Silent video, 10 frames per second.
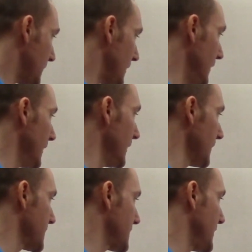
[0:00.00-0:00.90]

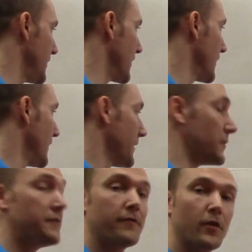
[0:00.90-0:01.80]
Let's see here.
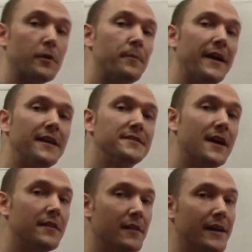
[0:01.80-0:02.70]
Referred pain
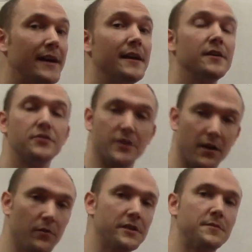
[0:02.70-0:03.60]
down the leg,
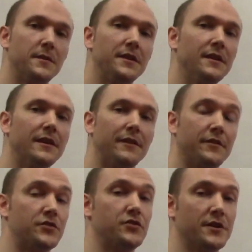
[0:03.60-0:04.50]
generally speaking, if
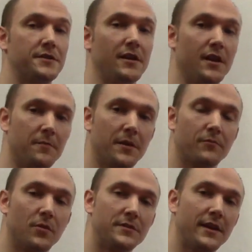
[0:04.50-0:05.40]
it's just a gummed
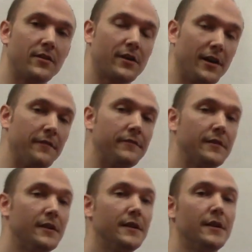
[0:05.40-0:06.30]
up rotator cuff,
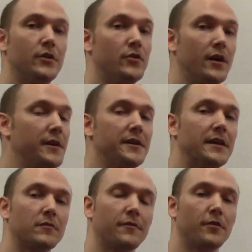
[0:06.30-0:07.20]
you're not going to
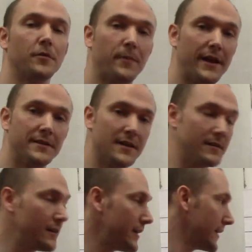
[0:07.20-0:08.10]
get referred pain down
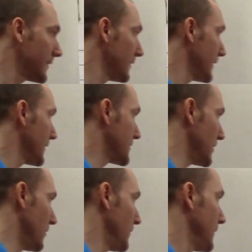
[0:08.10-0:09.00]
the leg.
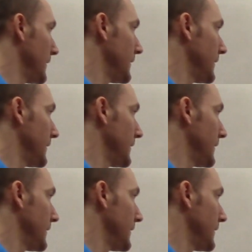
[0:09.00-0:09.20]
So,